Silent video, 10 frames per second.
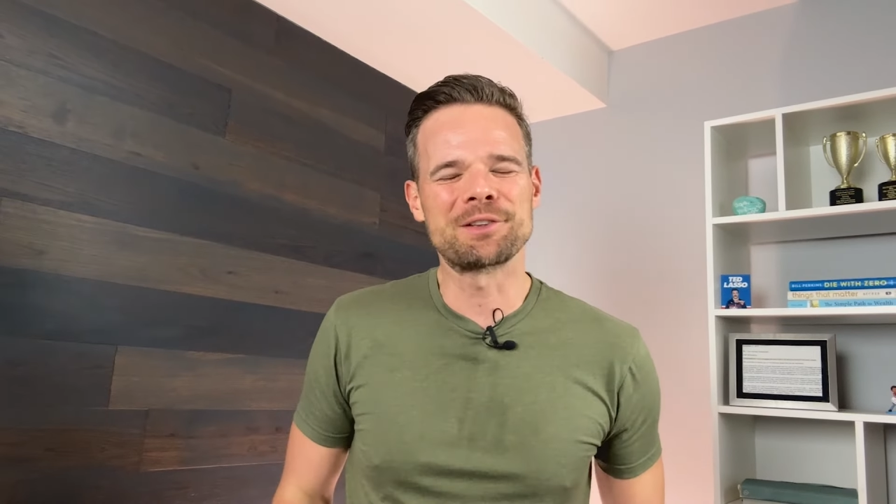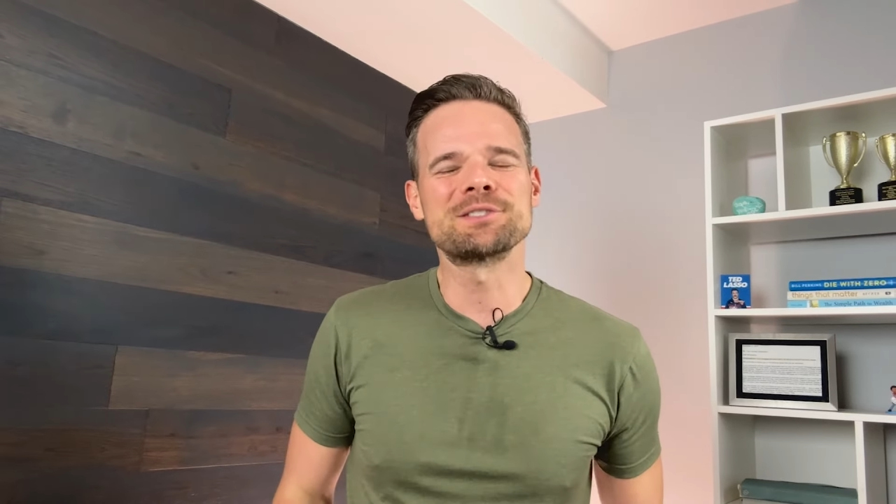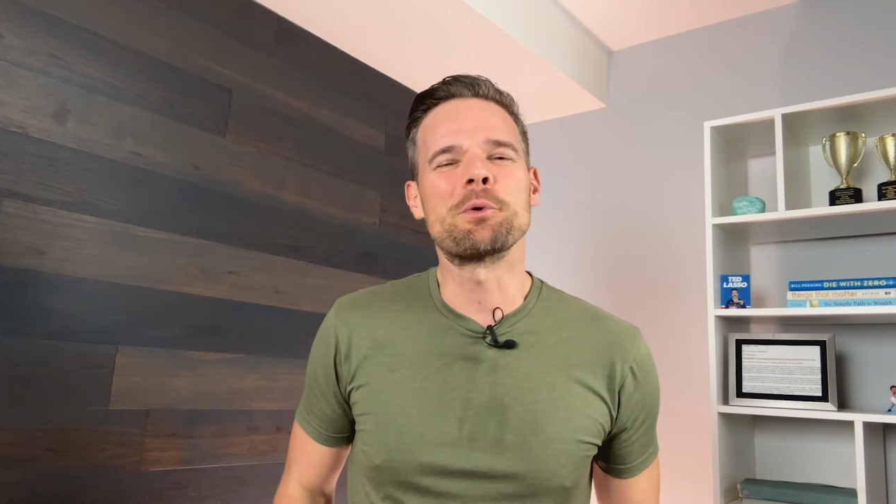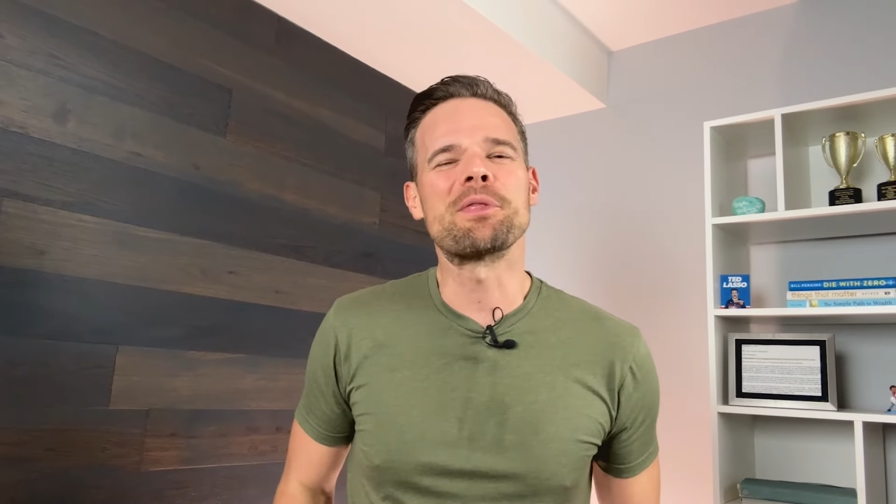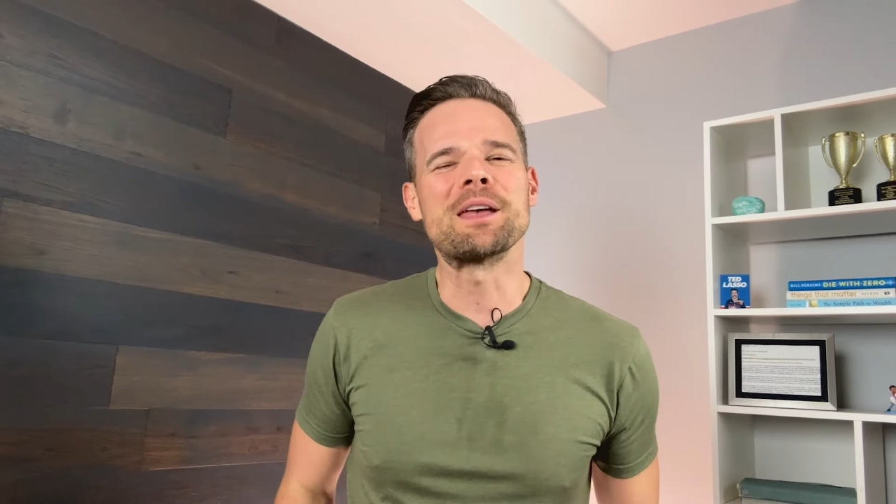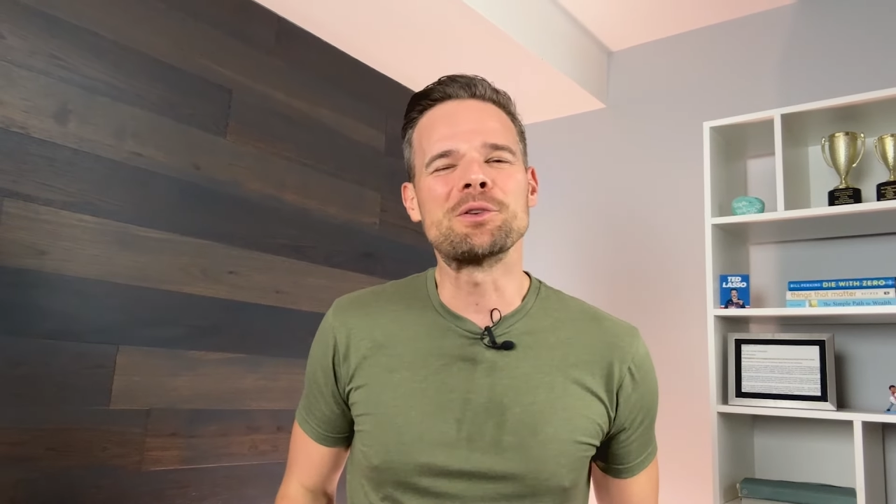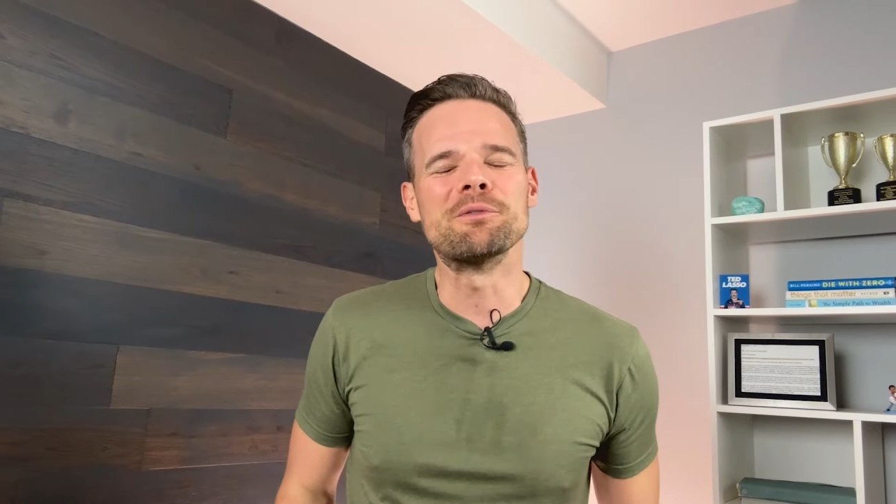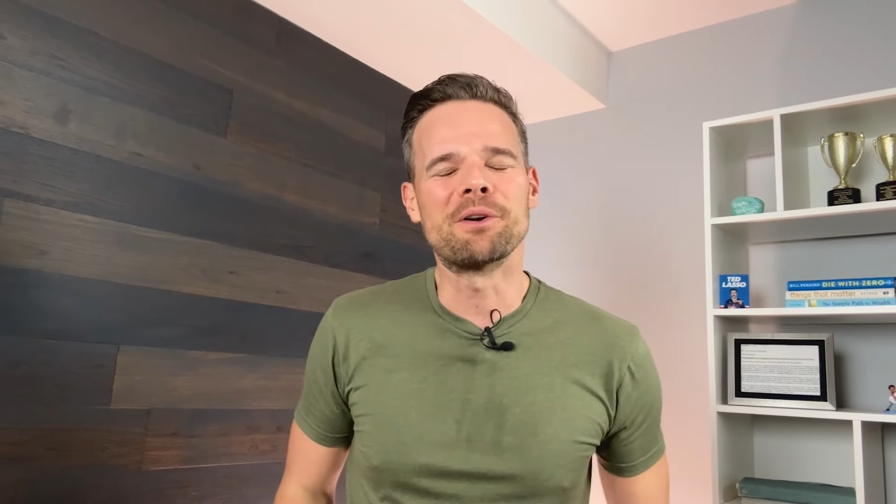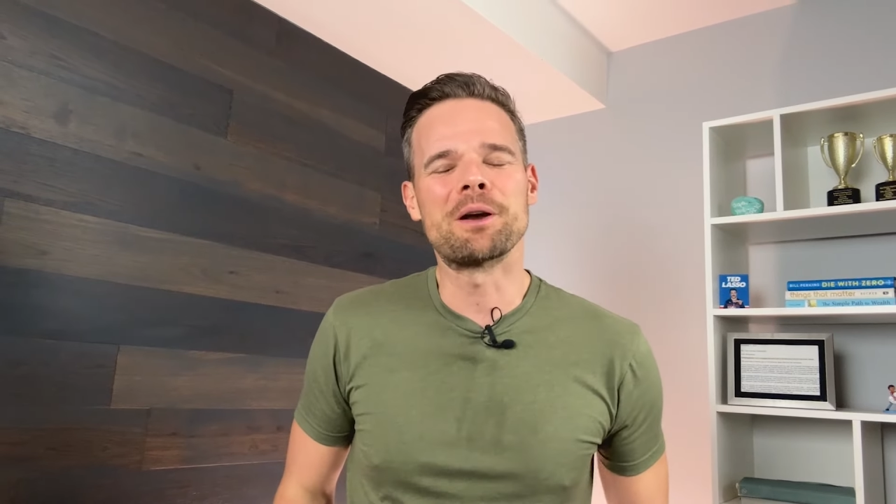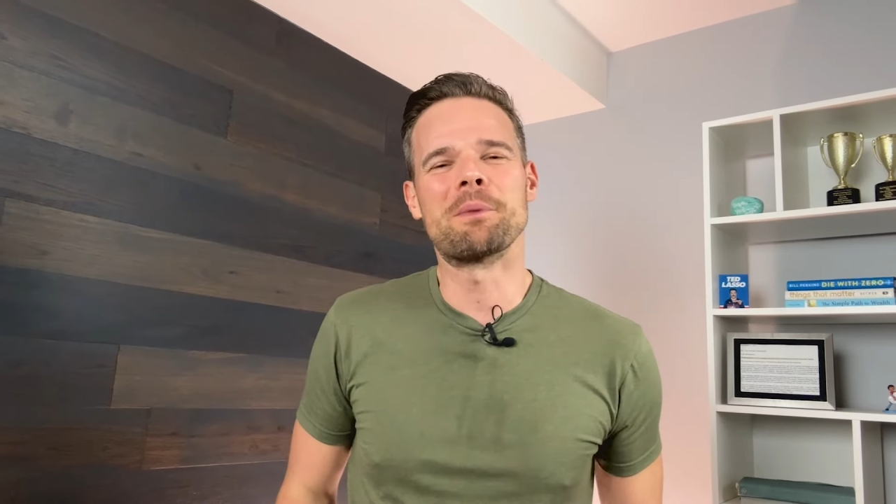so thank you
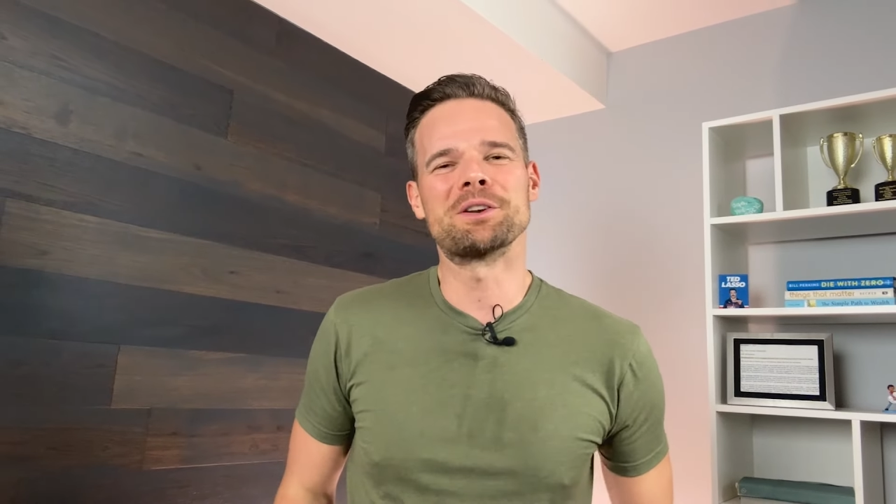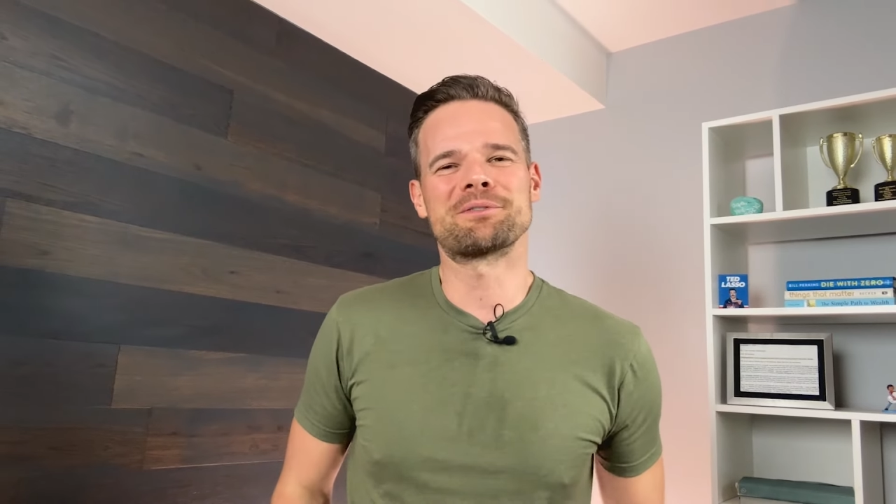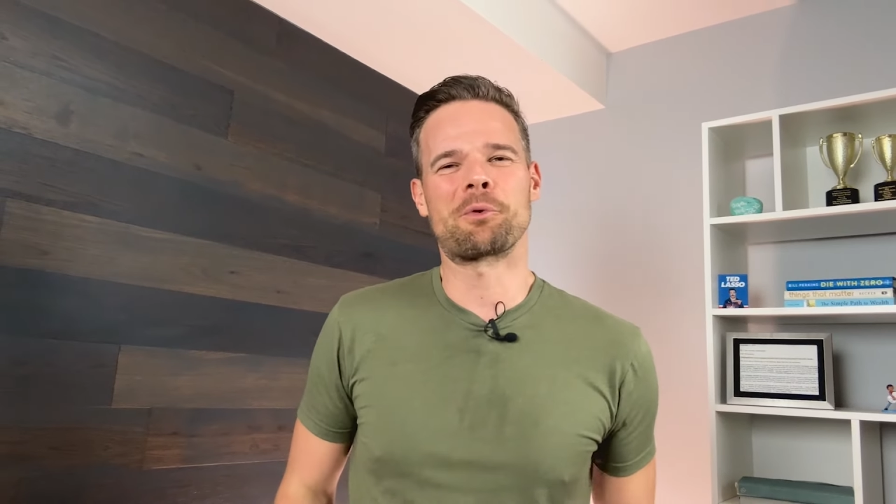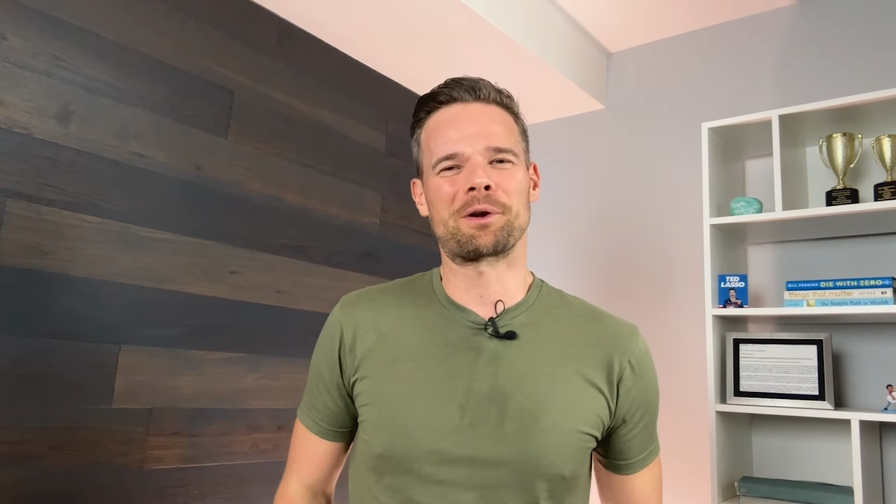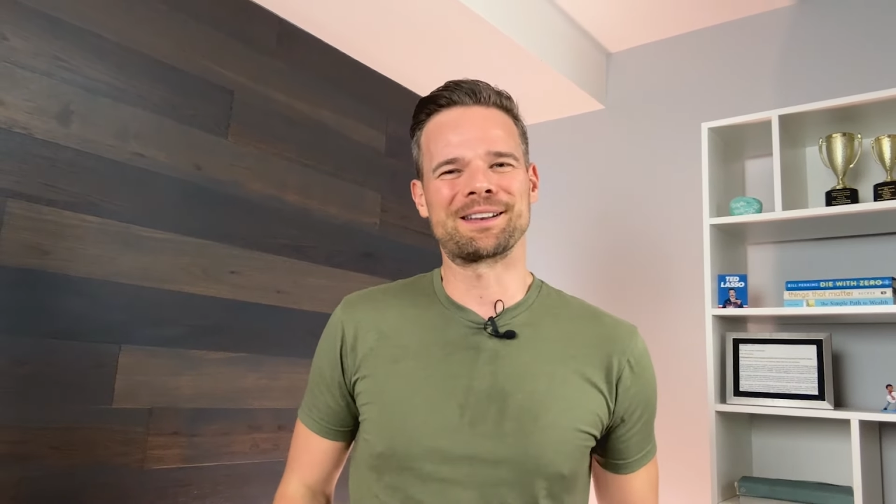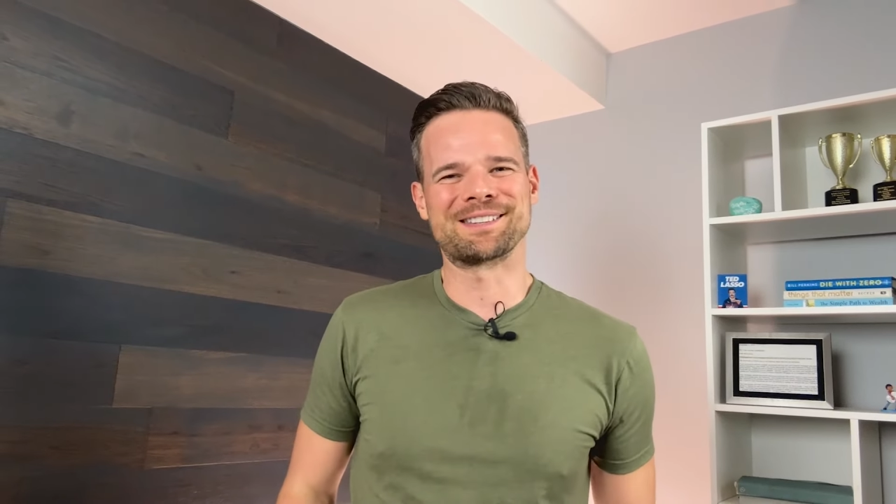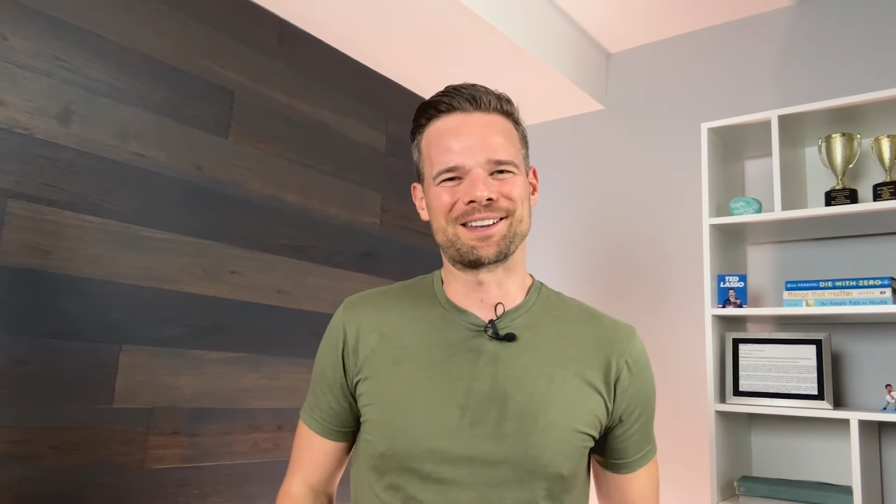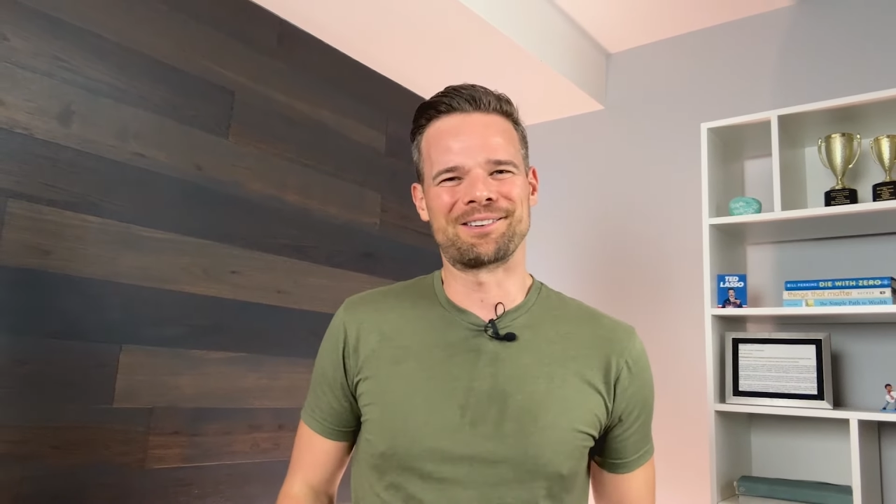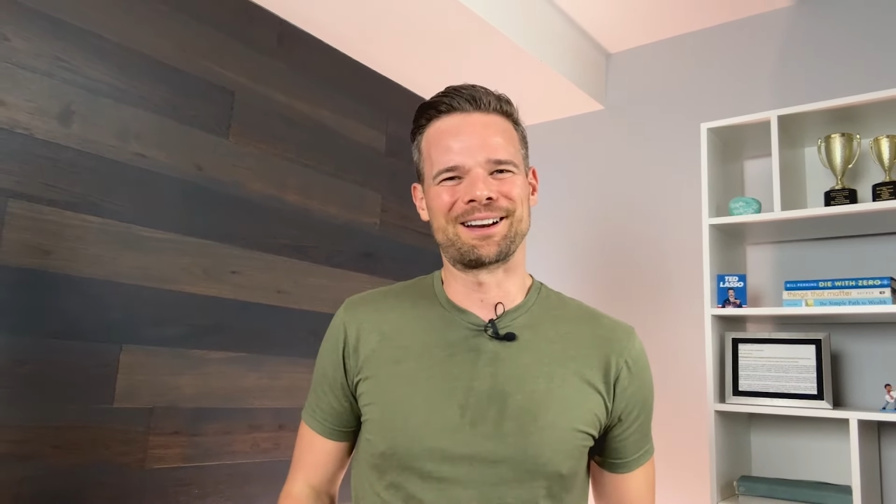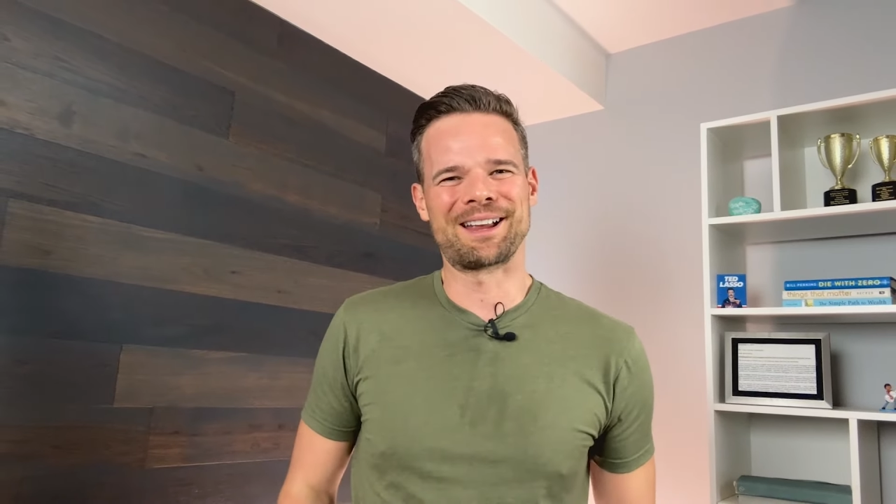very much for
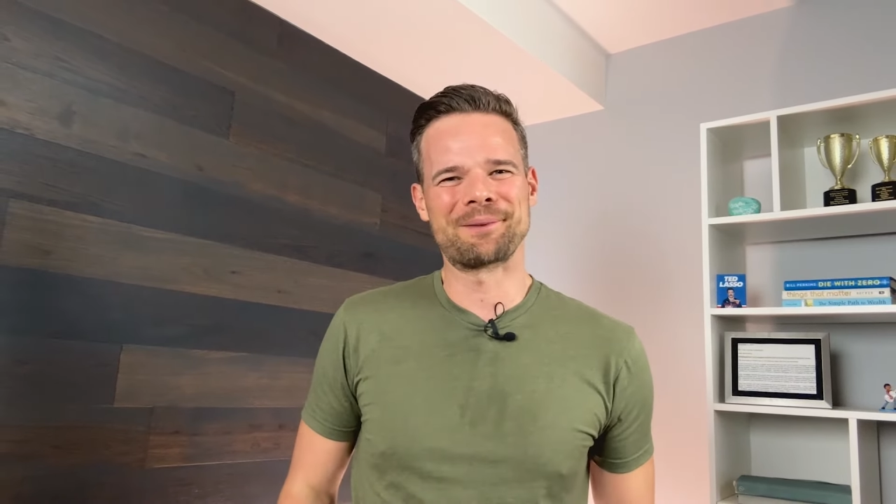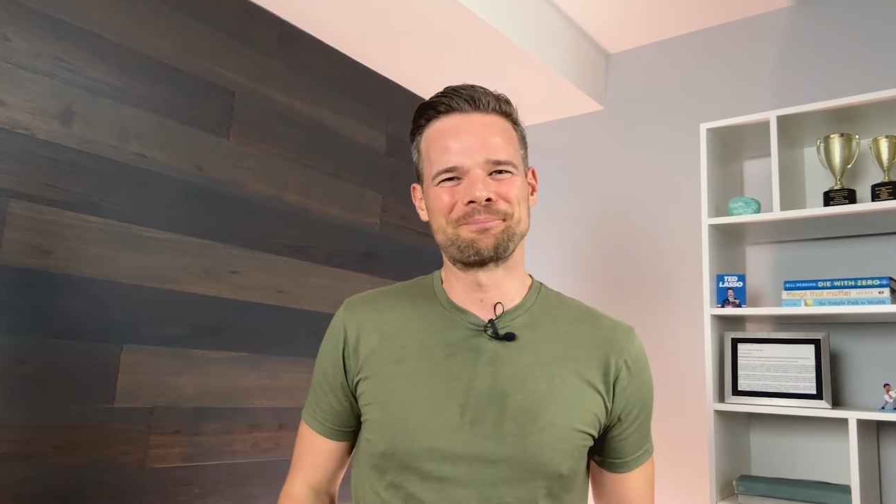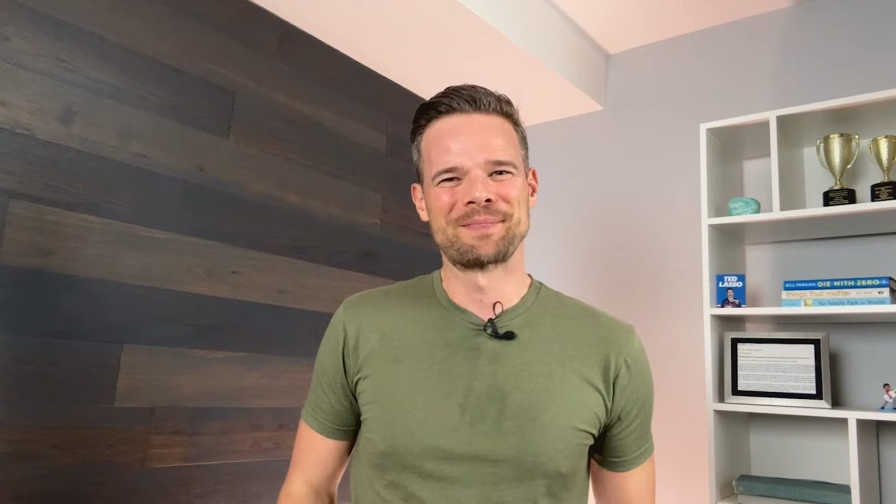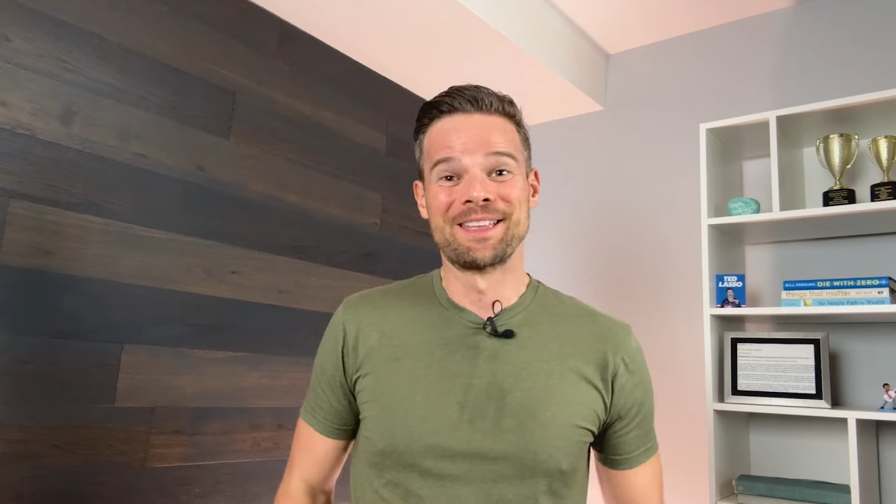considering it.